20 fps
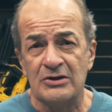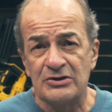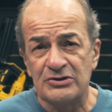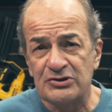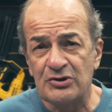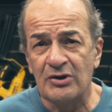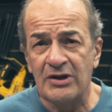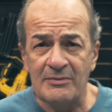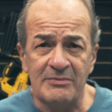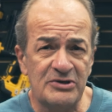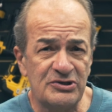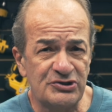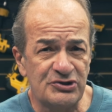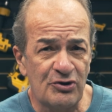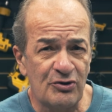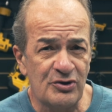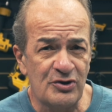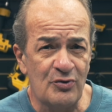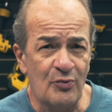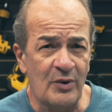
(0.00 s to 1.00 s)
So let me
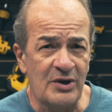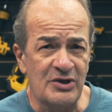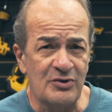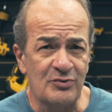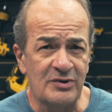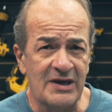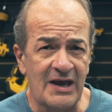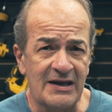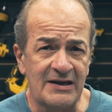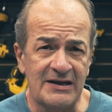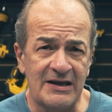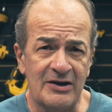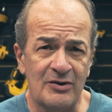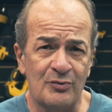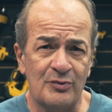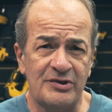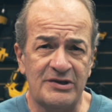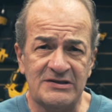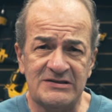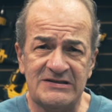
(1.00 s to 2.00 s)
show you what you get here
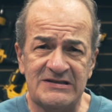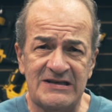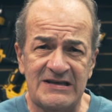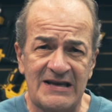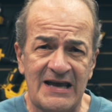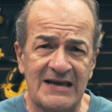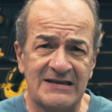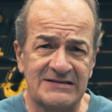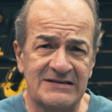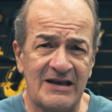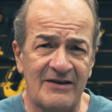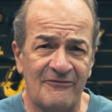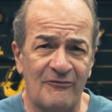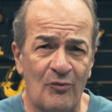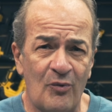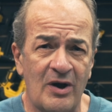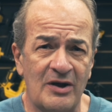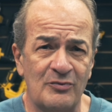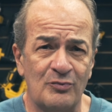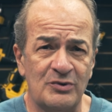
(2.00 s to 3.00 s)
with the
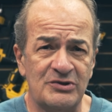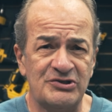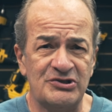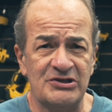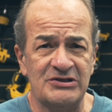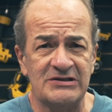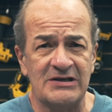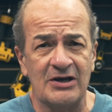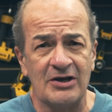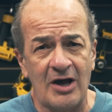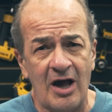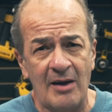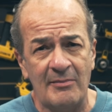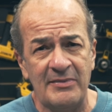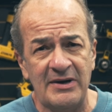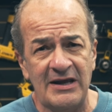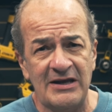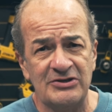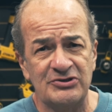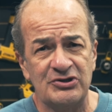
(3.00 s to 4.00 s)
CSF1, which is a
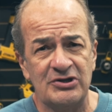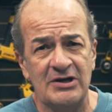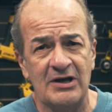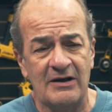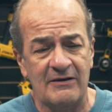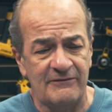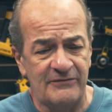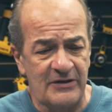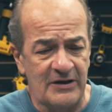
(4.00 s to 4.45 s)
combination of